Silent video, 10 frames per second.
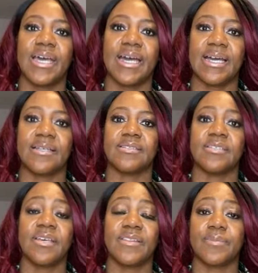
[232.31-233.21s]
and
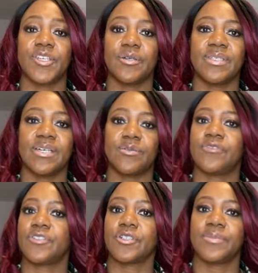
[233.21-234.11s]
them going out for
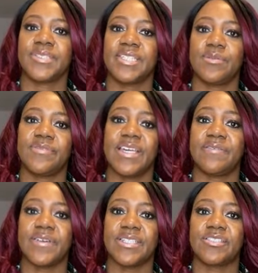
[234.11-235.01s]
a cup of tea with their
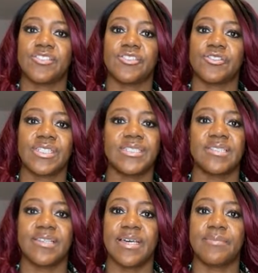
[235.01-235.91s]
friends and talking to
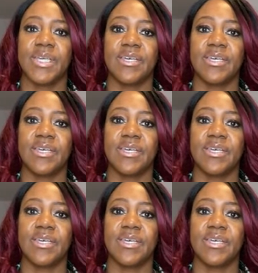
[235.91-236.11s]
them.